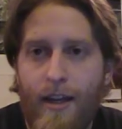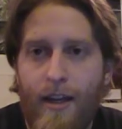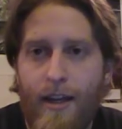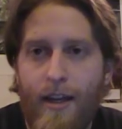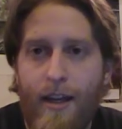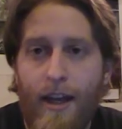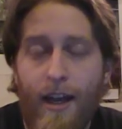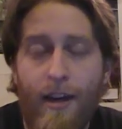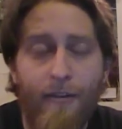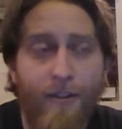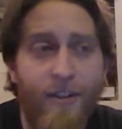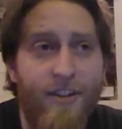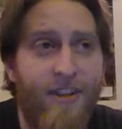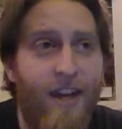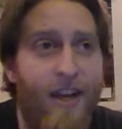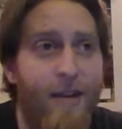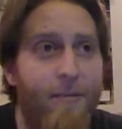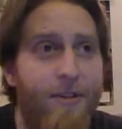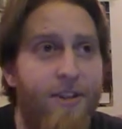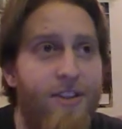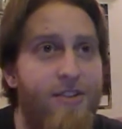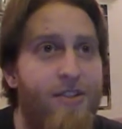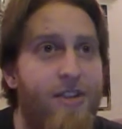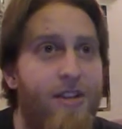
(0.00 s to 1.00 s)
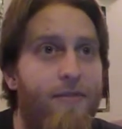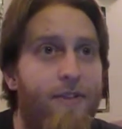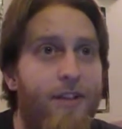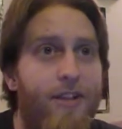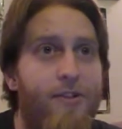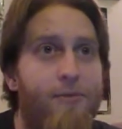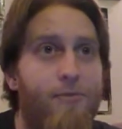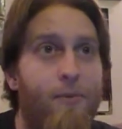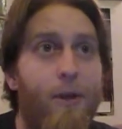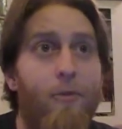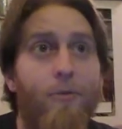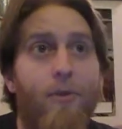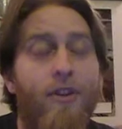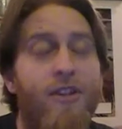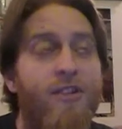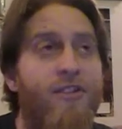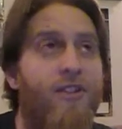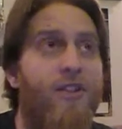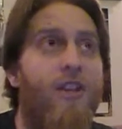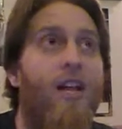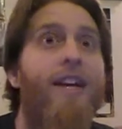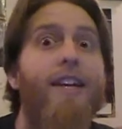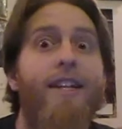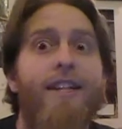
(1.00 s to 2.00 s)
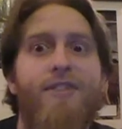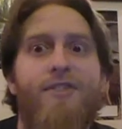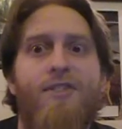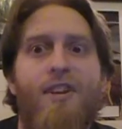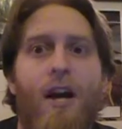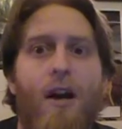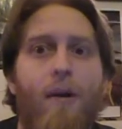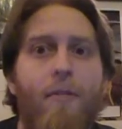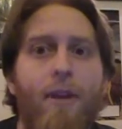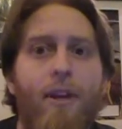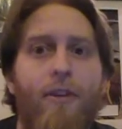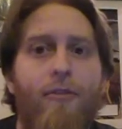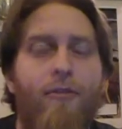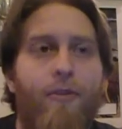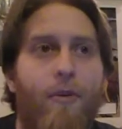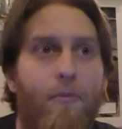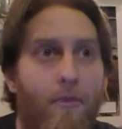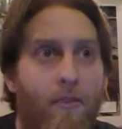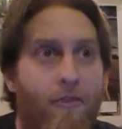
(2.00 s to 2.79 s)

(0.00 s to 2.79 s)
Half the time it doesn't even explain where this light is coming from.